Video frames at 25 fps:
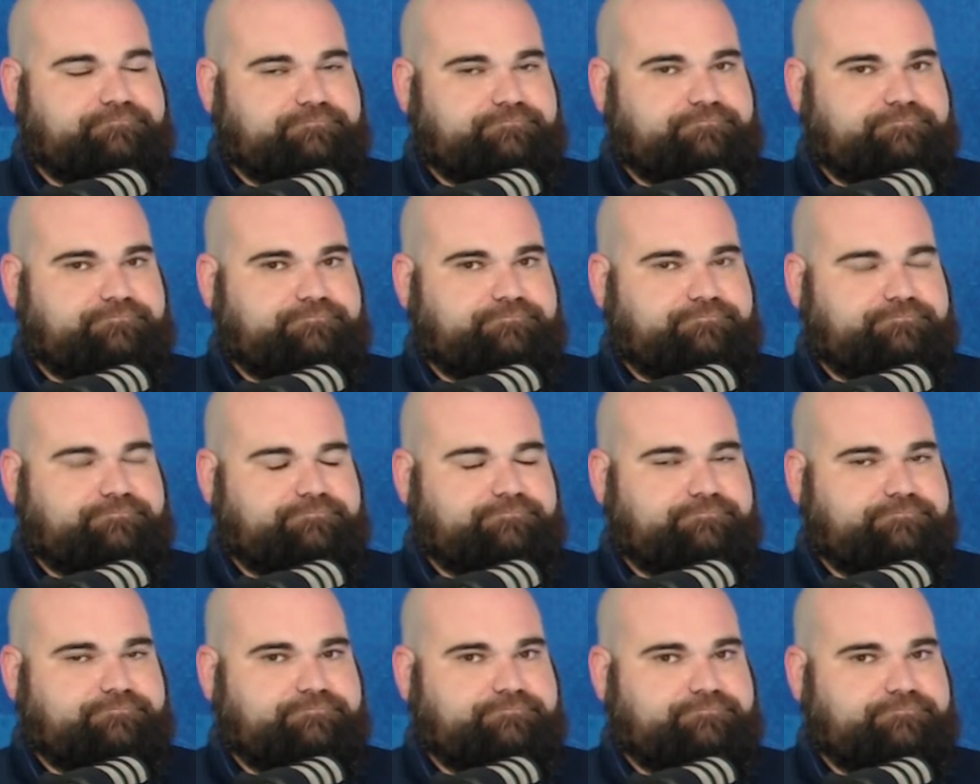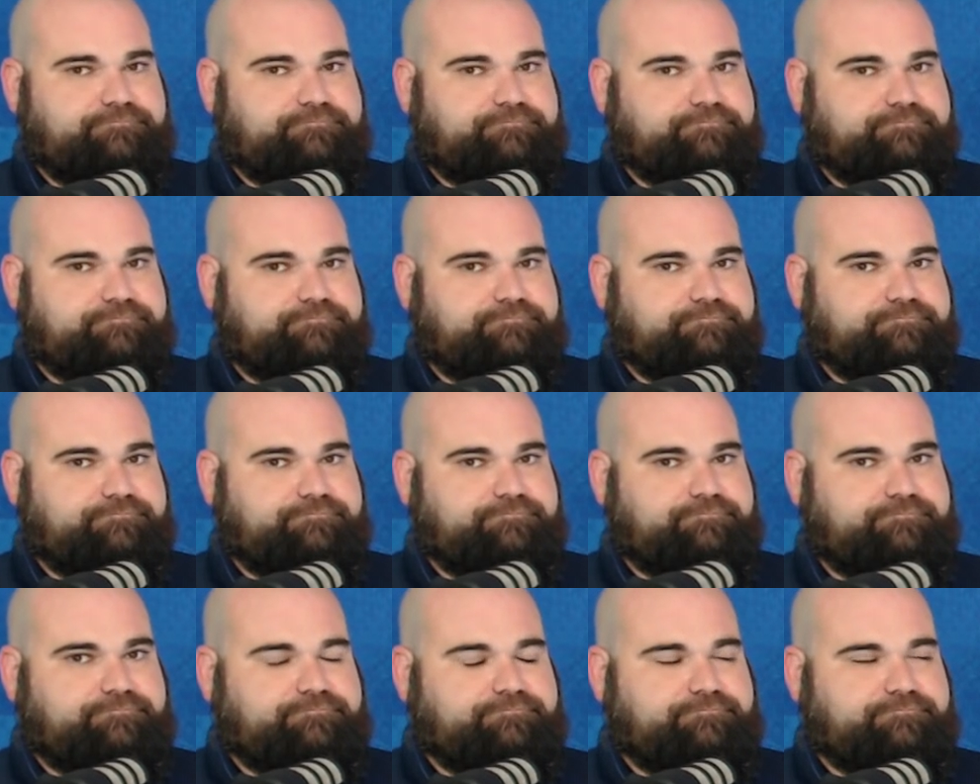
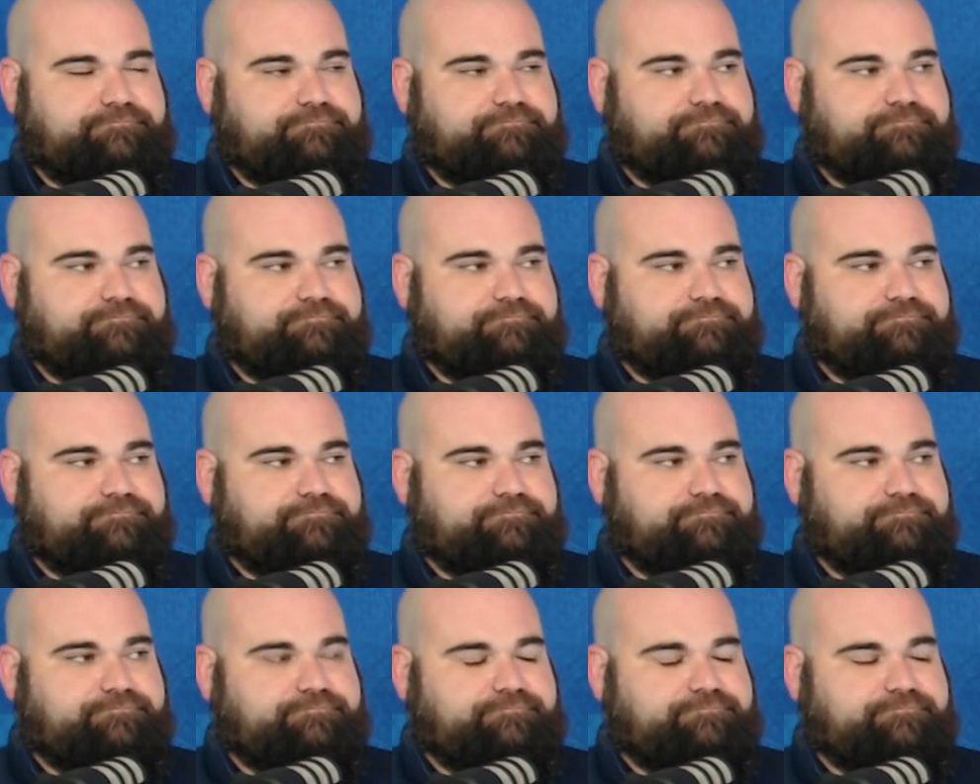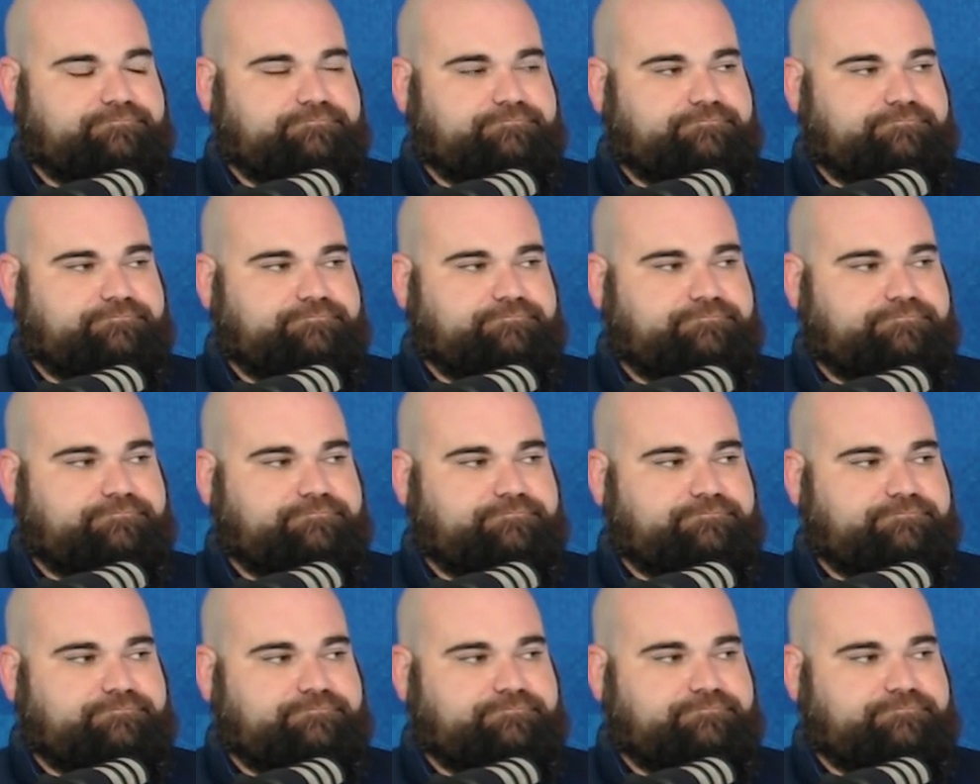
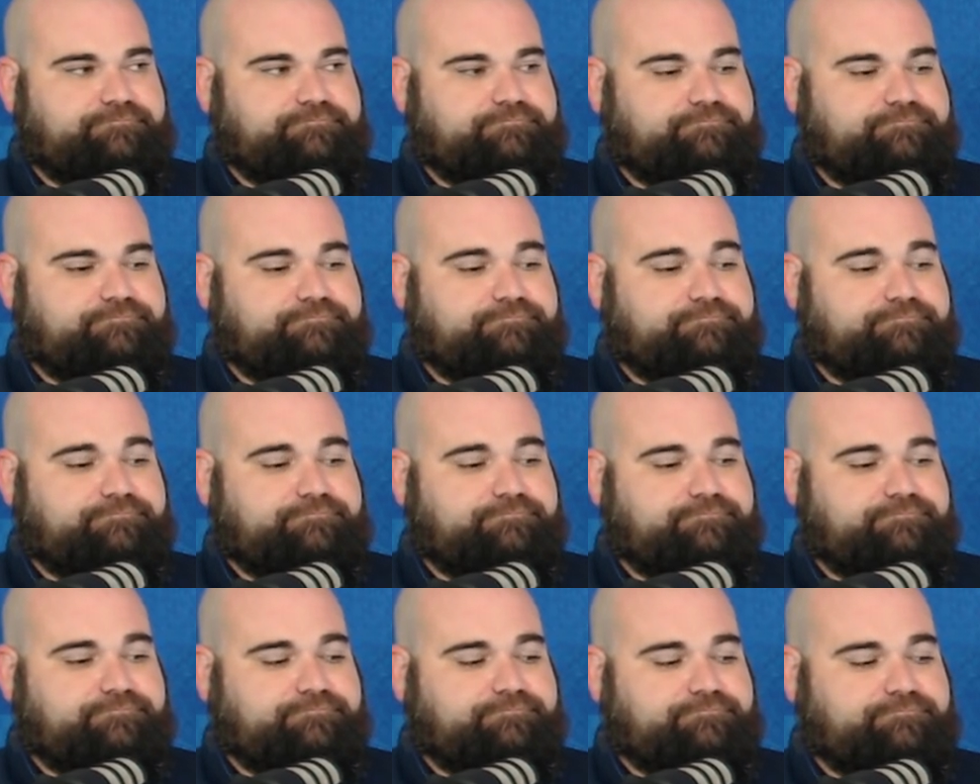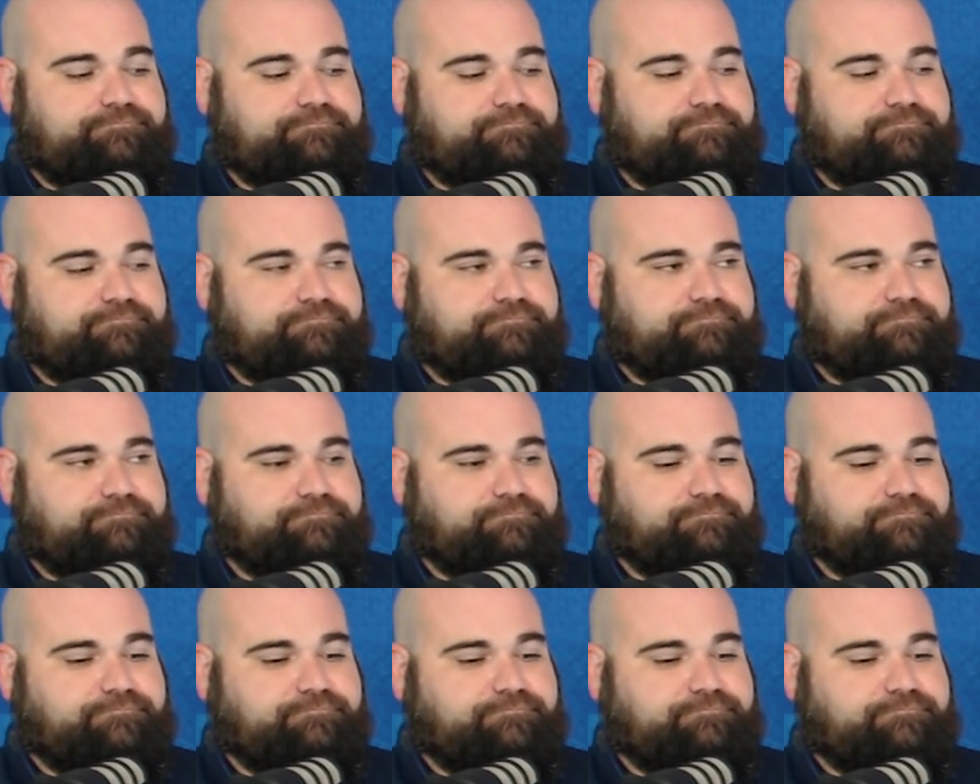[no speech]